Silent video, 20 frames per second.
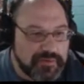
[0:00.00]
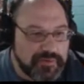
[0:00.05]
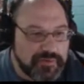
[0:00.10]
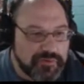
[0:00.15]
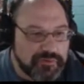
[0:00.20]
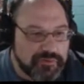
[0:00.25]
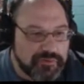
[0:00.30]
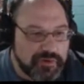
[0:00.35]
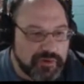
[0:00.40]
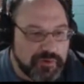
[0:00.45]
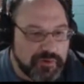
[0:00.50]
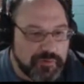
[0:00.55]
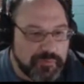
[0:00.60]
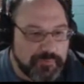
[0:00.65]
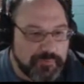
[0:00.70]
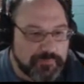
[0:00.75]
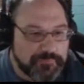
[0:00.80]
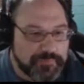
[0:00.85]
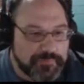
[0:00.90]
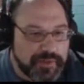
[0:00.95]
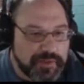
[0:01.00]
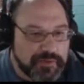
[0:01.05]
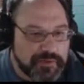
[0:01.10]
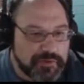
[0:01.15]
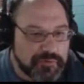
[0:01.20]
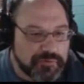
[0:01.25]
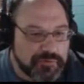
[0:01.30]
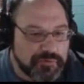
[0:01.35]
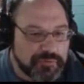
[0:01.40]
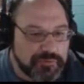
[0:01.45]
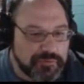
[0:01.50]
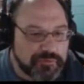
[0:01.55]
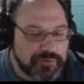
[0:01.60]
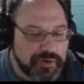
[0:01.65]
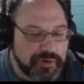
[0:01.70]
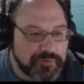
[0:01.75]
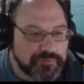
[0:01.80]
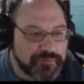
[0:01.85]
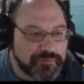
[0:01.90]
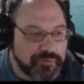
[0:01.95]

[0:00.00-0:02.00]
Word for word: So, yeah, here's some stuff